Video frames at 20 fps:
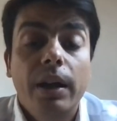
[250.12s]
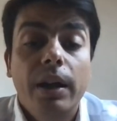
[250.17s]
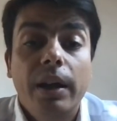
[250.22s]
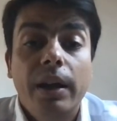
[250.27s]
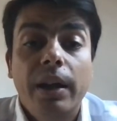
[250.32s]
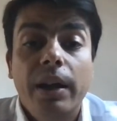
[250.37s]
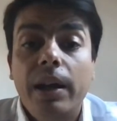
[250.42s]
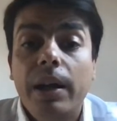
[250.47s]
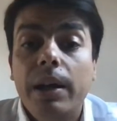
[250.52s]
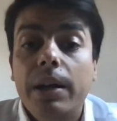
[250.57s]

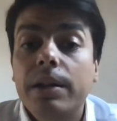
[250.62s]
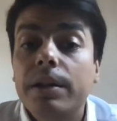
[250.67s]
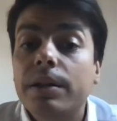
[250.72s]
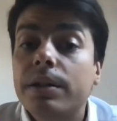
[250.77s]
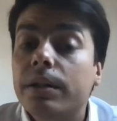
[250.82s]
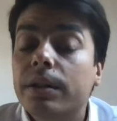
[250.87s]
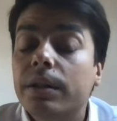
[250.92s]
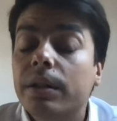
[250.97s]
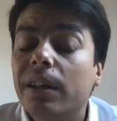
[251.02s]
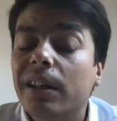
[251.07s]
And
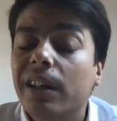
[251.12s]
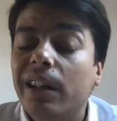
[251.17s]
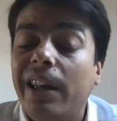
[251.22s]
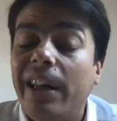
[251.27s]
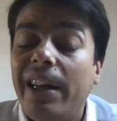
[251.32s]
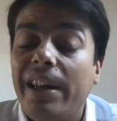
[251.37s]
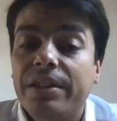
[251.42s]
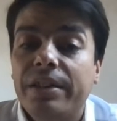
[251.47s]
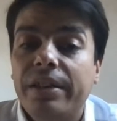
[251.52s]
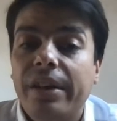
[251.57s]

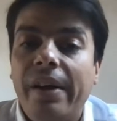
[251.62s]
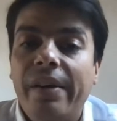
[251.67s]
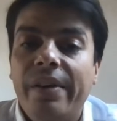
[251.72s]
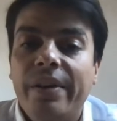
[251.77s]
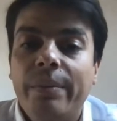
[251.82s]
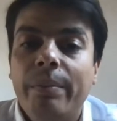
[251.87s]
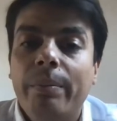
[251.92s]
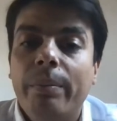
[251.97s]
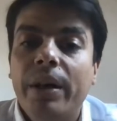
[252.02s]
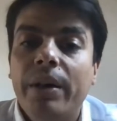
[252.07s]
as I
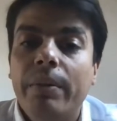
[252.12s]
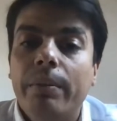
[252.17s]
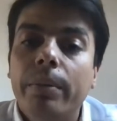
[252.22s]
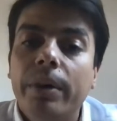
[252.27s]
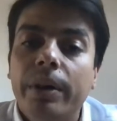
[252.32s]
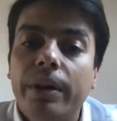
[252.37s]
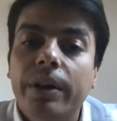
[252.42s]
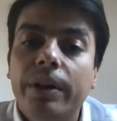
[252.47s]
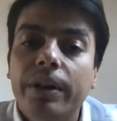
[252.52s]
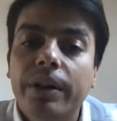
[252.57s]

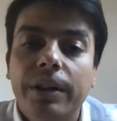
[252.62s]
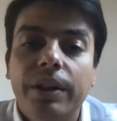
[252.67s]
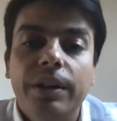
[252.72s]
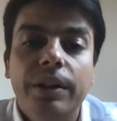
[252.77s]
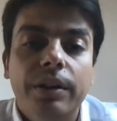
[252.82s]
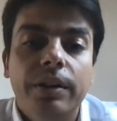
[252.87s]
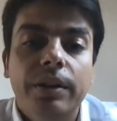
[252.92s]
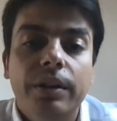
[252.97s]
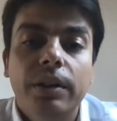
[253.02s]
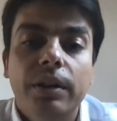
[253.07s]
remember
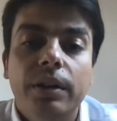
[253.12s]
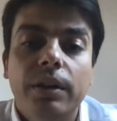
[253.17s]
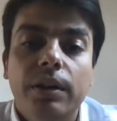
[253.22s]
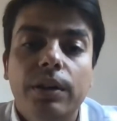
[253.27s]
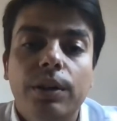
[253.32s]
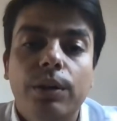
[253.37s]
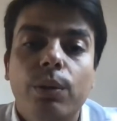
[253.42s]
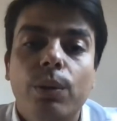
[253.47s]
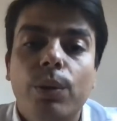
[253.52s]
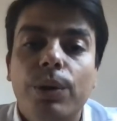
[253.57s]
in
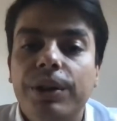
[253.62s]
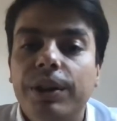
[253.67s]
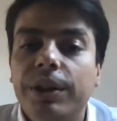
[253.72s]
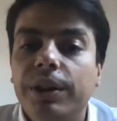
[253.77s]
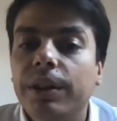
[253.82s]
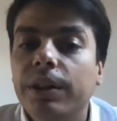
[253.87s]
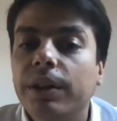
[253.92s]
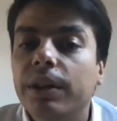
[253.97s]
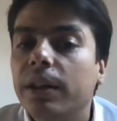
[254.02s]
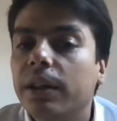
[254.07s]

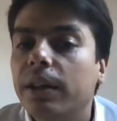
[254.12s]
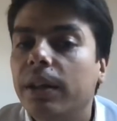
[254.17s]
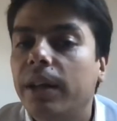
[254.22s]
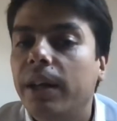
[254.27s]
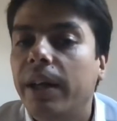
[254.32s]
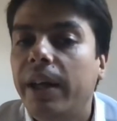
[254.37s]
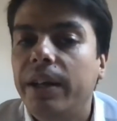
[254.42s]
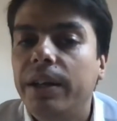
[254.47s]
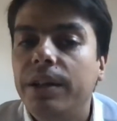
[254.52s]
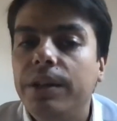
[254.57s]

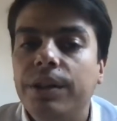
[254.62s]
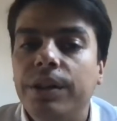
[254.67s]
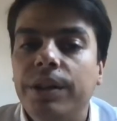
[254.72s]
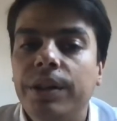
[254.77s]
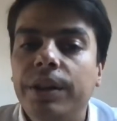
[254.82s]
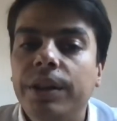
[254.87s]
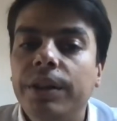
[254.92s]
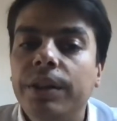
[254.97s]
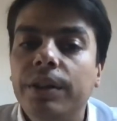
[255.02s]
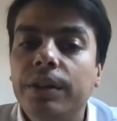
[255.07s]

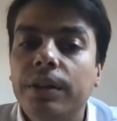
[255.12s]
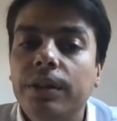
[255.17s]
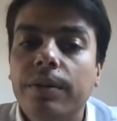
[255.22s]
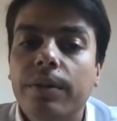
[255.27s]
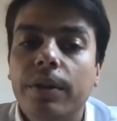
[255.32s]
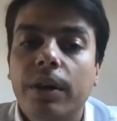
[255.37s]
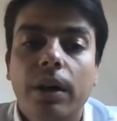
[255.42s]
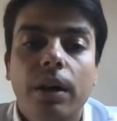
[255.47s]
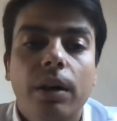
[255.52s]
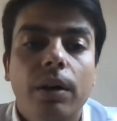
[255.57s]
2018
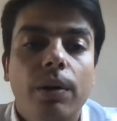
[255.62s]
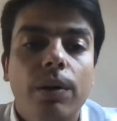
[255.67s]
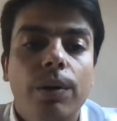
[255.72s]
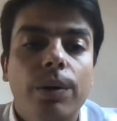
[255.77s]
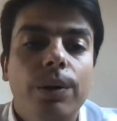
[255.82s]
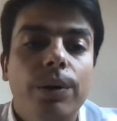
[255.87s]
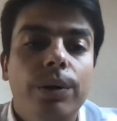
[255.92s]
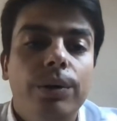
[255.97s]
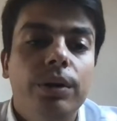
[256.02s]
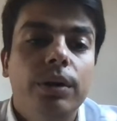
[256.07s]

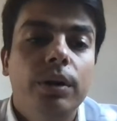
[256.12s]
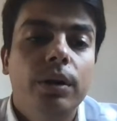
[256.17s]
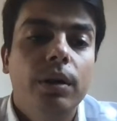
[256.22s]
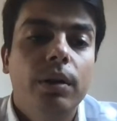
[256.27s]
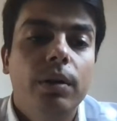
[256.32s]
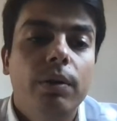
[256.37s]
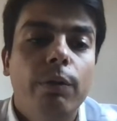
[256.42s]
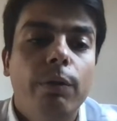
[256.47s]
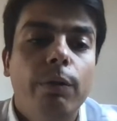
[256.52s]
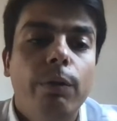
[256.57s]
on
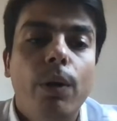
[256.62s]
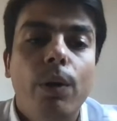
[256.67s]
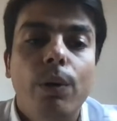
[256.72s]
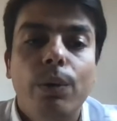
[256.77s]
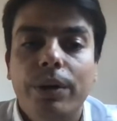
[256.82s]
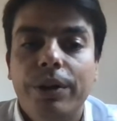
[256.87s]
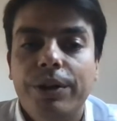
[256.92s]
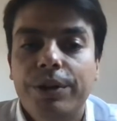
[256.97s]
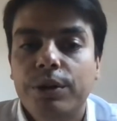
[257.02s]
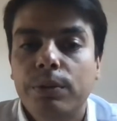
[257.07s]

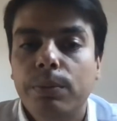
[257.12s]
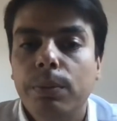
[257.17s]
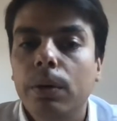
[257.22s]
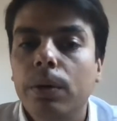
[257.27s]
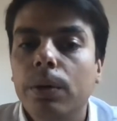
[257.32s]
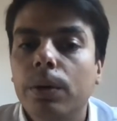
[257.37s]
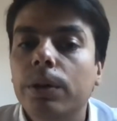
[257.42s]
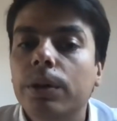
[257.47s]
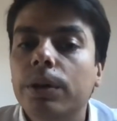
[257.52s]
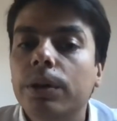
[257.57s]
Fowler's
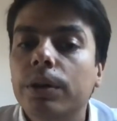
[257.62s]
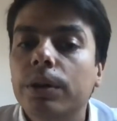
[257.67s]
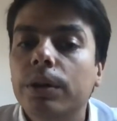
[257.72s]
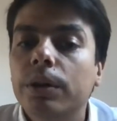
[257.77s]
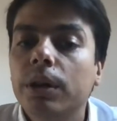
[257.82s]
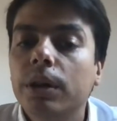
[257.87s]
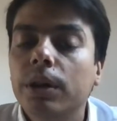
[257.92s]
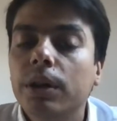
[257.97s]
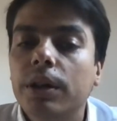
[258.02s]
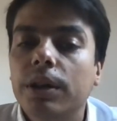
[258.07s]
blog,
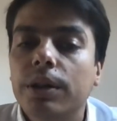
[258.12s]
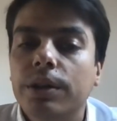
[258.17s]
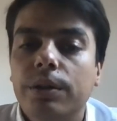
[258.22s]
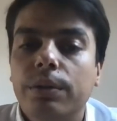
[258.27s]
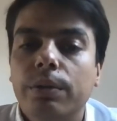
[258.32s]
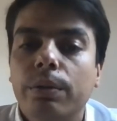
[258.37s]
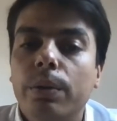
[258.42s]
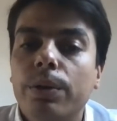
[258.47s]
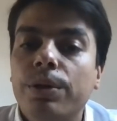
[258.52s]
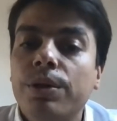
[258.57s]
there
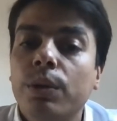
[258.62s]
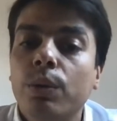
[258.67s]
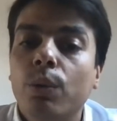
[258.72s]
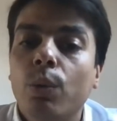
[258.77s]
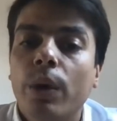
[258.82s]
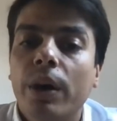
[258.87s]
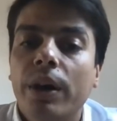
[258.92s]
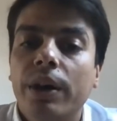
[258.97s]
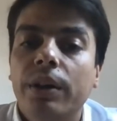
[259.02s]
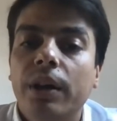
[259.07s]
was
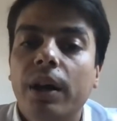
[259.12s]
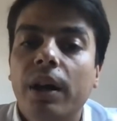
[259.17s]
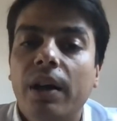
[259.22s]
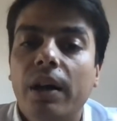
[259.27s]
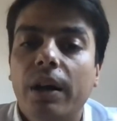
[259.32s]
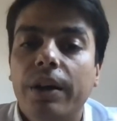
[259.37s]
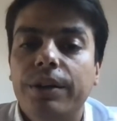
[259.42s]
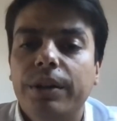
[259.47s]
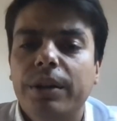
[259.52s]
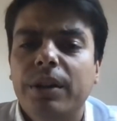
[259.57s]
one
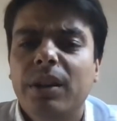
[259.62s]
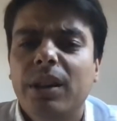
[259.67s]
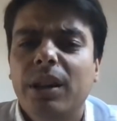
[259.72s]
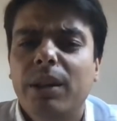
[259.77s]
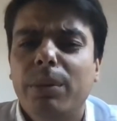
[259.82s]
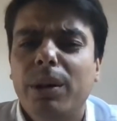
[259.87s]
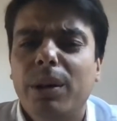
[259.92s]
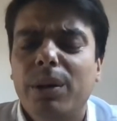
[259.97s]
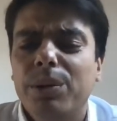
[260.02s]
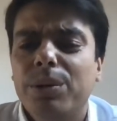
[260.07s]
article
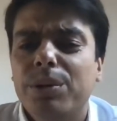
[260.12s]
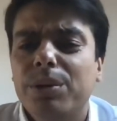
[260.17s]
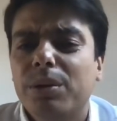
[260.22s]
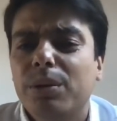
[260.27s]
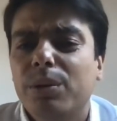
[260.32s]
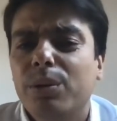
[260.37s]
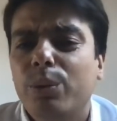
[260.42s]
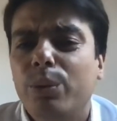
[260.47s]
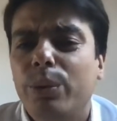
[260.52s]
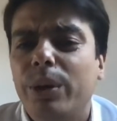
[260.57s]
about
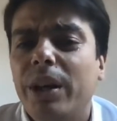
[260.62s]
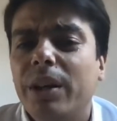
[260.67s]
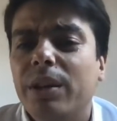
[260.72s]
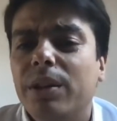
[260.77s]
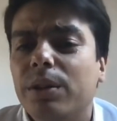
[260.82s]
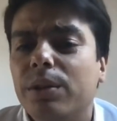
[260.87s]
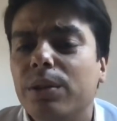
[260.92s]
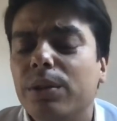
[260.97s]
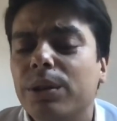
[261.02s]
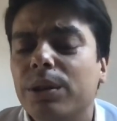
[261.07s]
we are
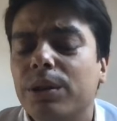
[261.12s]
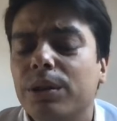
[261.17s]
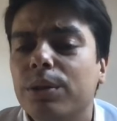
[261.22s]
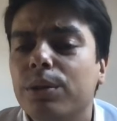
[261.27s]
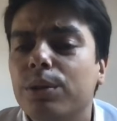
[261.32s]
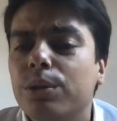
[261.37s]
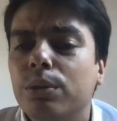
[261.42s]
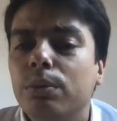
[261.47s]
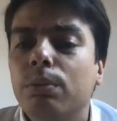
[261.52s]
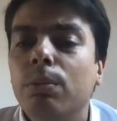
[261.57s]
talking
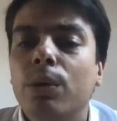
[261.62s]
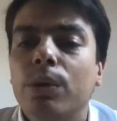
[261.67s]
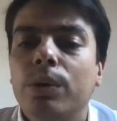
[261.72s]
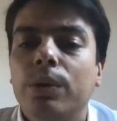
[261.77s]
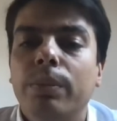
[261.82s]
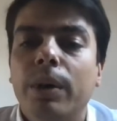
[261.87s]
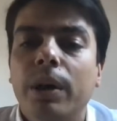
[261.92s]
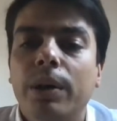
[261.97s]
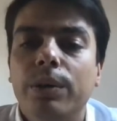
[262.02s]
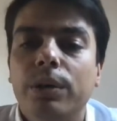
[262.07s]
tomorrow
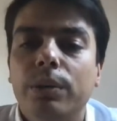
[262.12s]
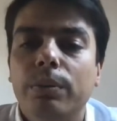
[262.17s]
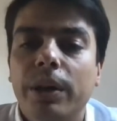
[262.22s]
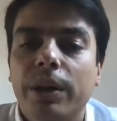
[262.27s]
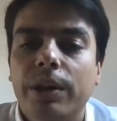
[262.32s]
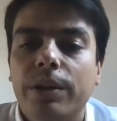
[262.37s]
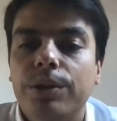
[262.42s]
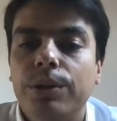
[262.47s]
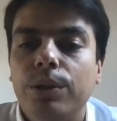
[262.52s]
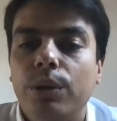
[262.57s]
about
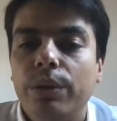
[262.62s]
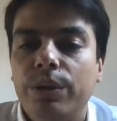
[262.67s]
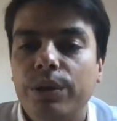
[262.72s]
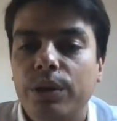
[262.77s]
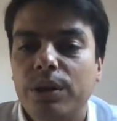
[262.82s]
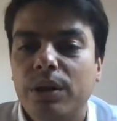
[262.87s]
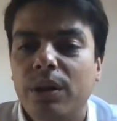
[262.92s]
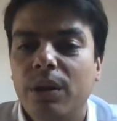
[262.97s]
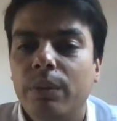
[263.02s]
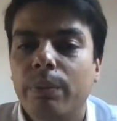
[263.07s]

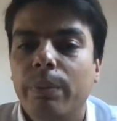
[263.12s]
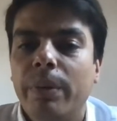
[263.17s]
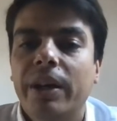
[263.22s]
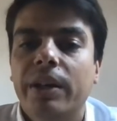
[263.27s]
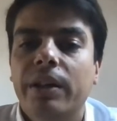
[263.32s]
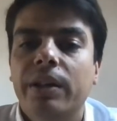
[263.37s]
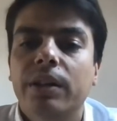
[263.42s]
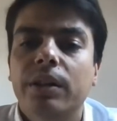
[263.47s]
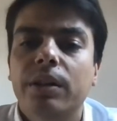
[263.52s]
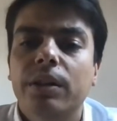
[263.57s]
microservices on
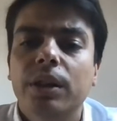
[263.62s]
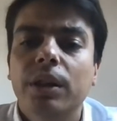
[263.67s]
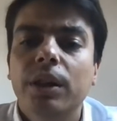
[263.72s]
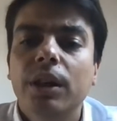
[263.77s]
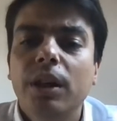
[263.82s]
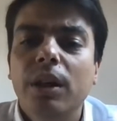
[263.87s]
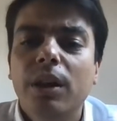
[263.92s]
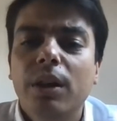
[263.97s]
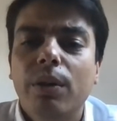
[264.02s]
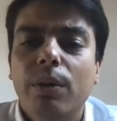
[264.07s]
backend.
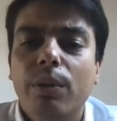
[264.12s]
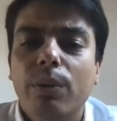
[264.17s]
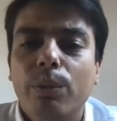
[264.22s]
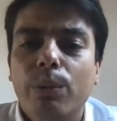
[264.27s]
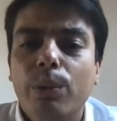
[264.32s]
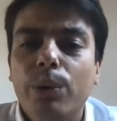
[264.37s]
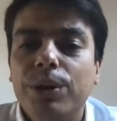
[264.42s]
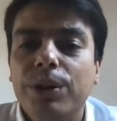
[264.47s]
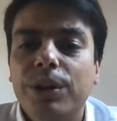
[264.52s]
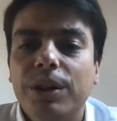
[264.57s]

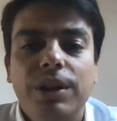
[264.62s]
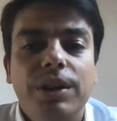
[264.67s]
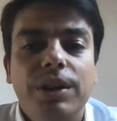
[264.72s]
What